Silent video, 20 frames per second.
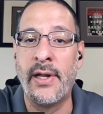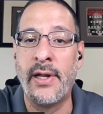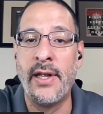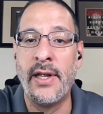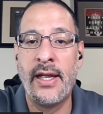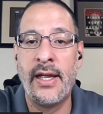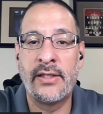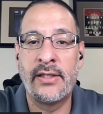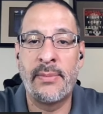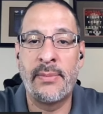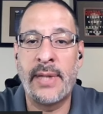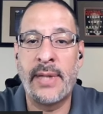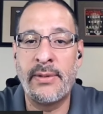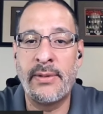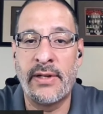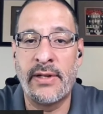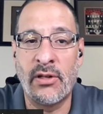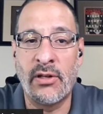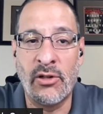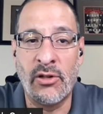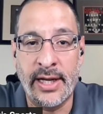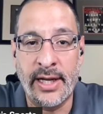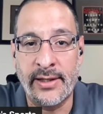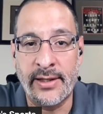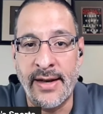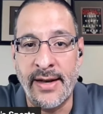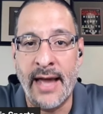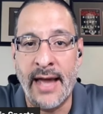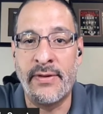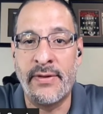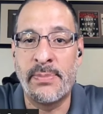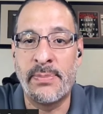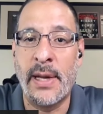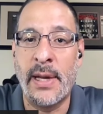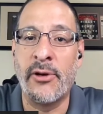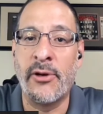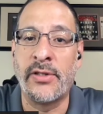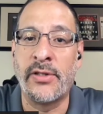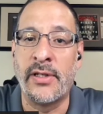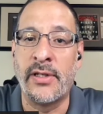But sometimes you have to look at the
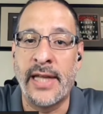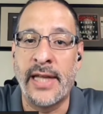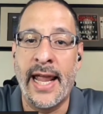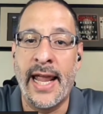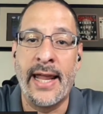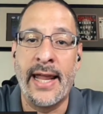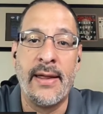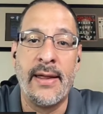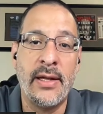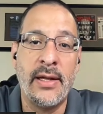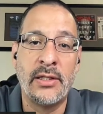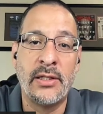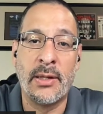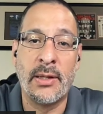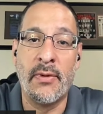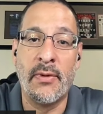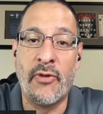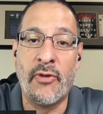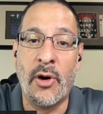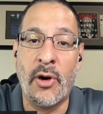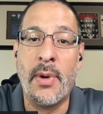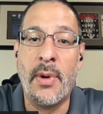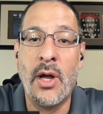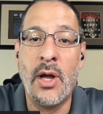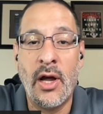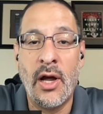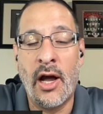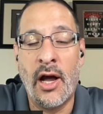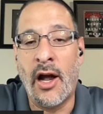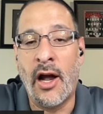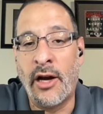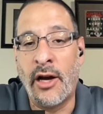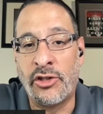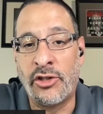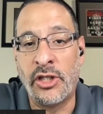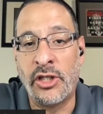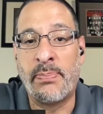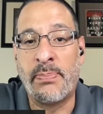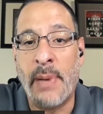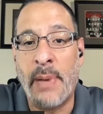novice bettors and say, hey, some of them
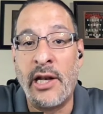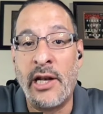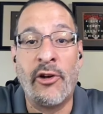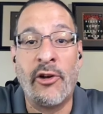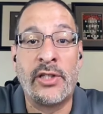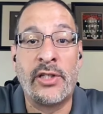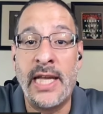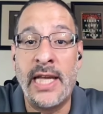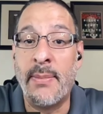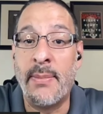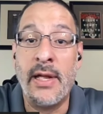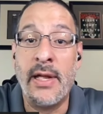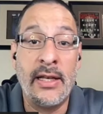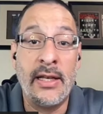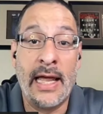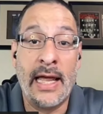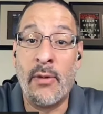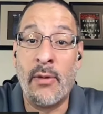are just betting their team.